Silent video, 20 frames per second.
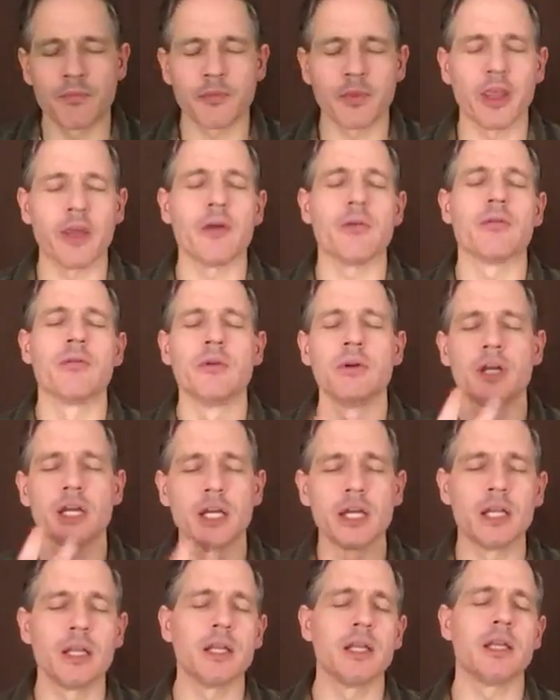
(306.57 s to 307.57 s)
That
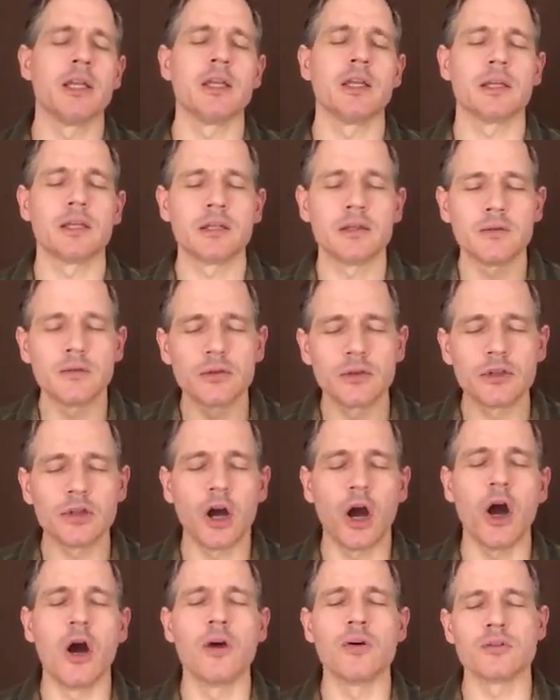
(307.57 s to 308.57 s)
really
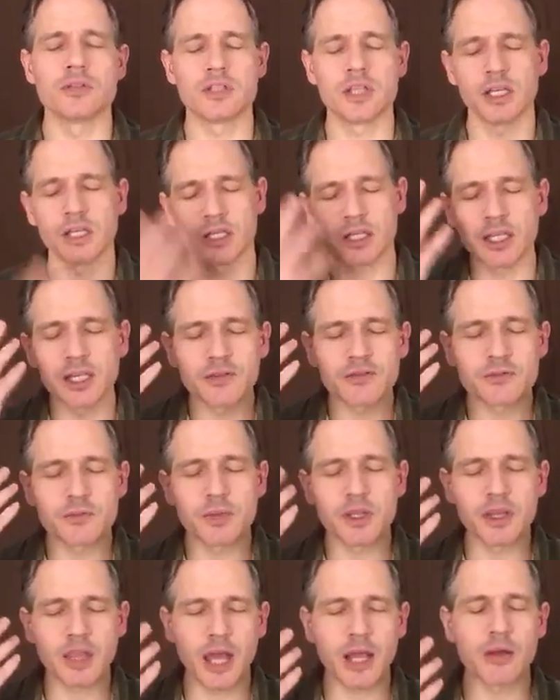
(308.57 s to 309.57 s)
hones in and gives
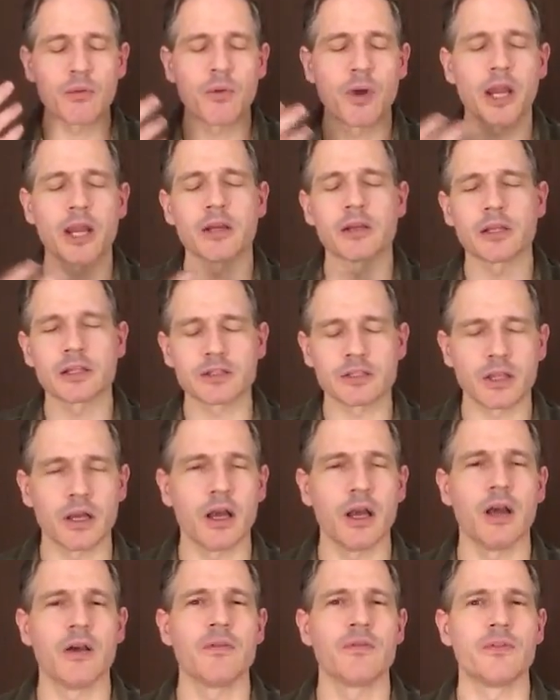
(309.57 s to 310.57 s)
me that awareness
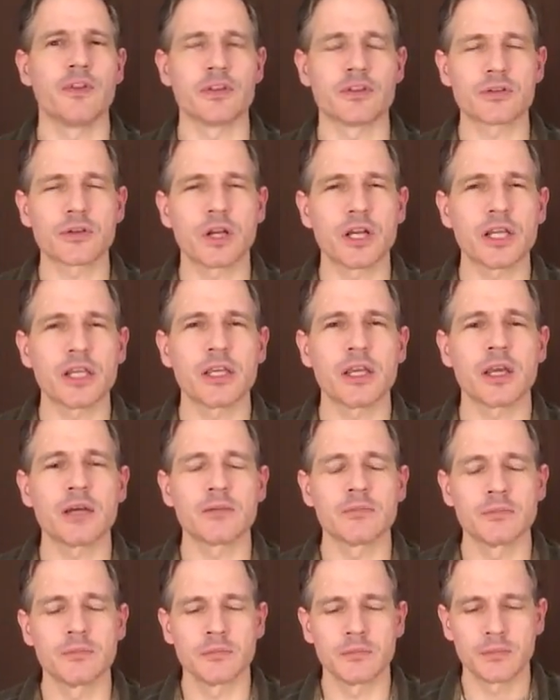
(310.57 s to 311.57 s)
of the trachea,